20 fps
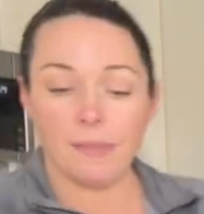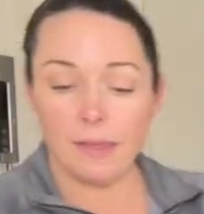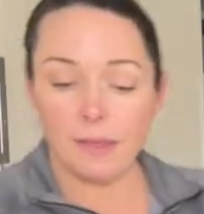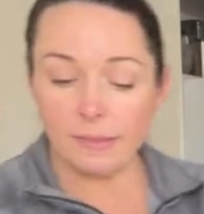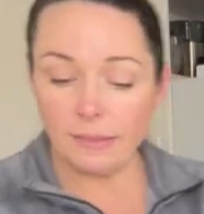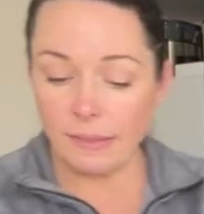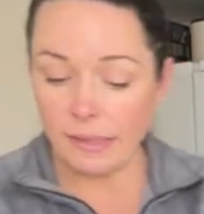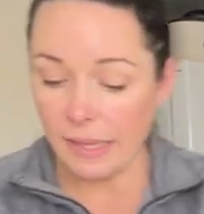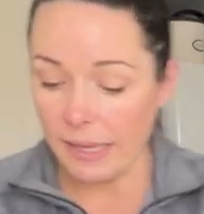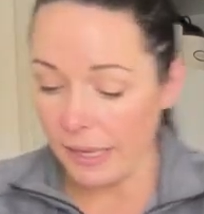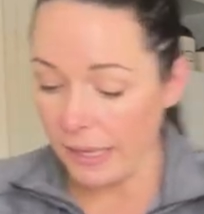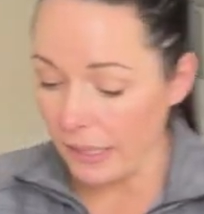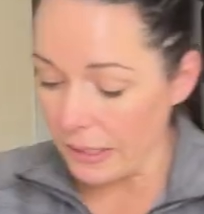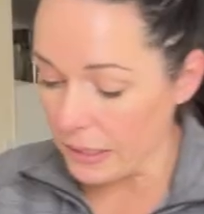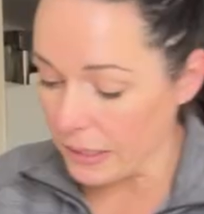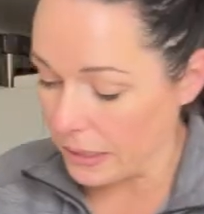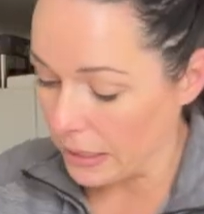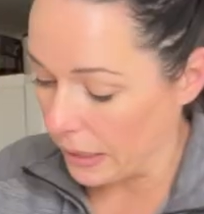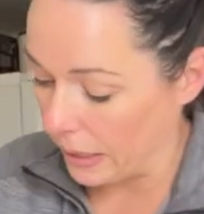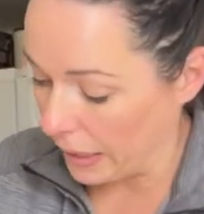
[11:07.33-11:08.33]
then
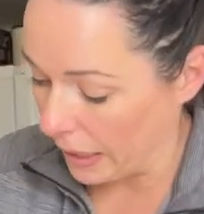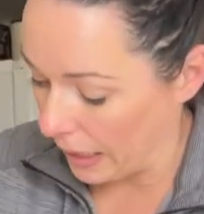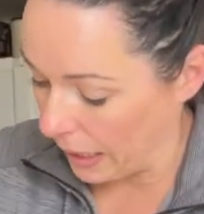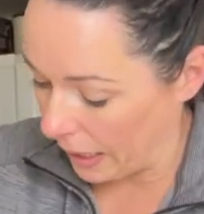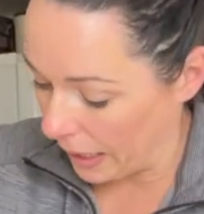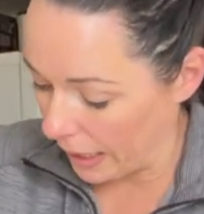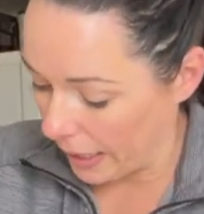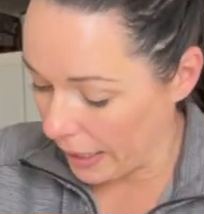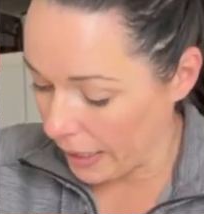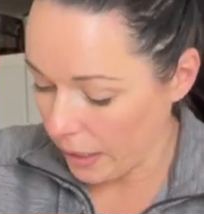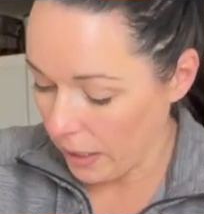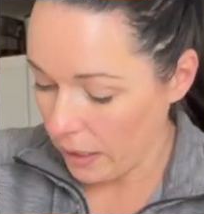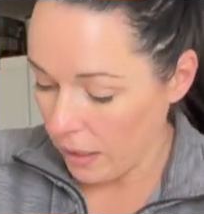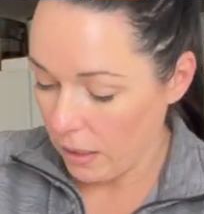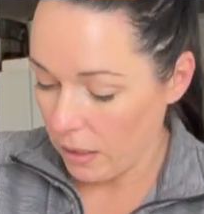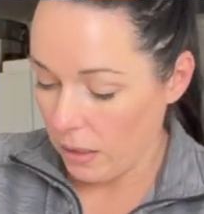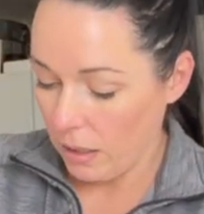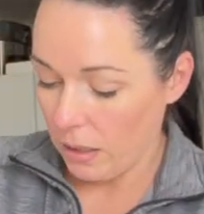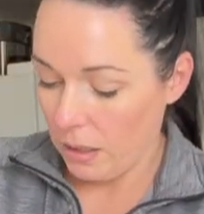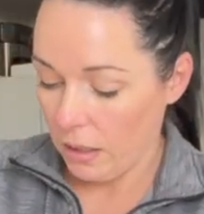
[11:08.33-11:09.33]
lastly,
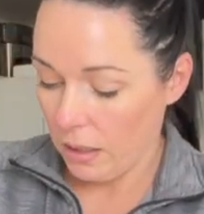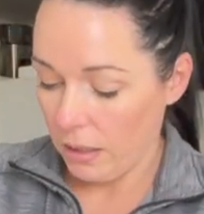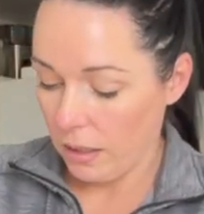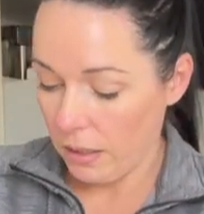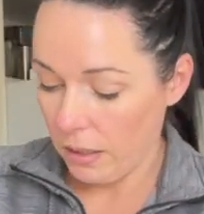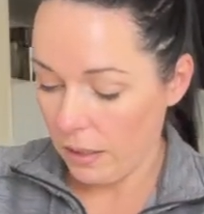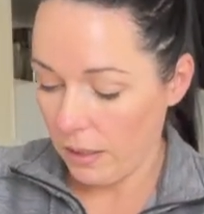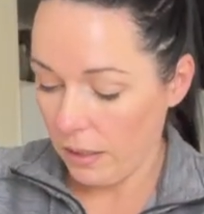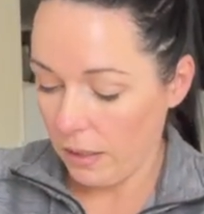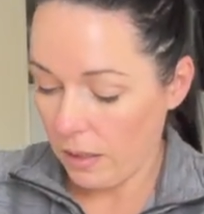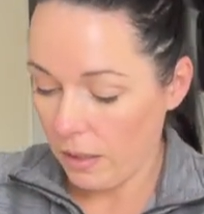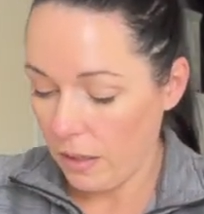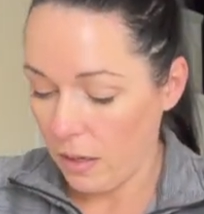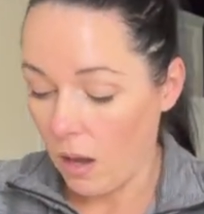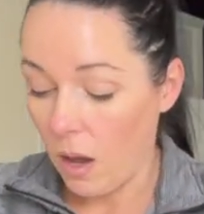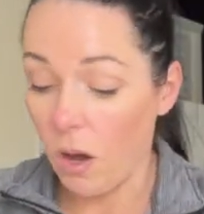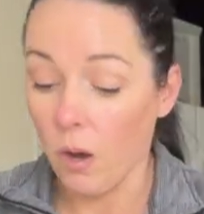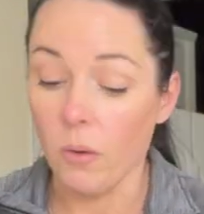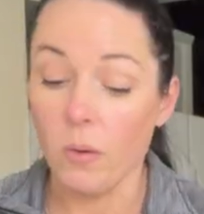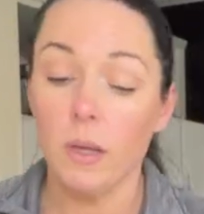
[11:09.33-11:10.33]

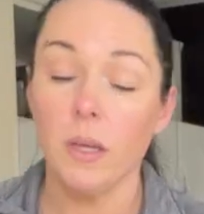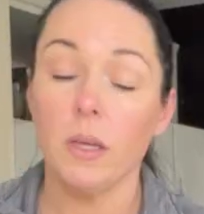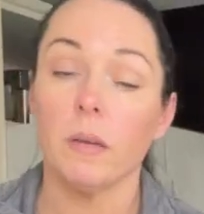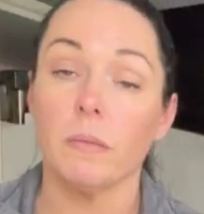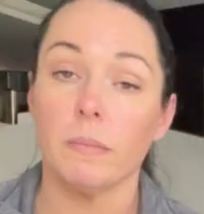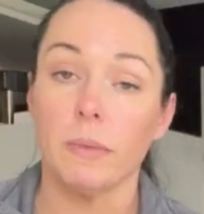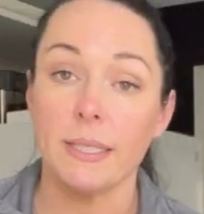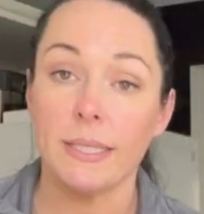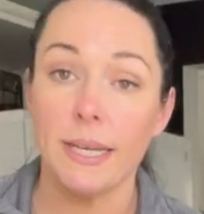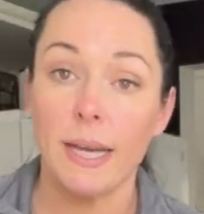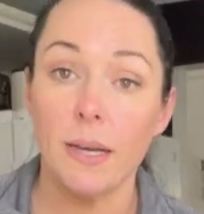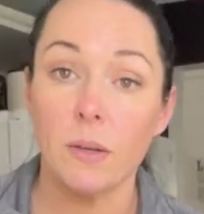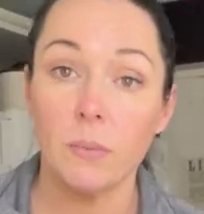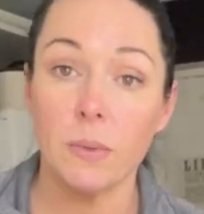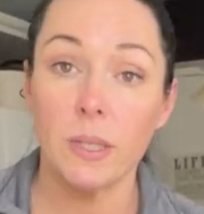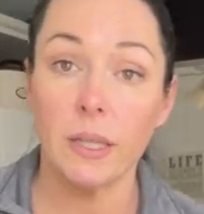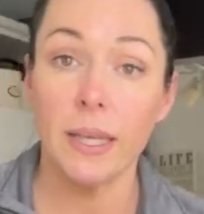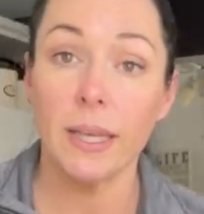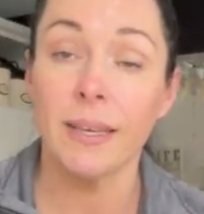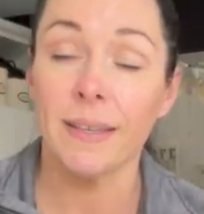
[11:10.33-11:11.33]
oh, my dad
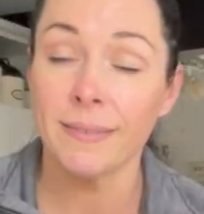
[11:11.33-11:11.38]
really,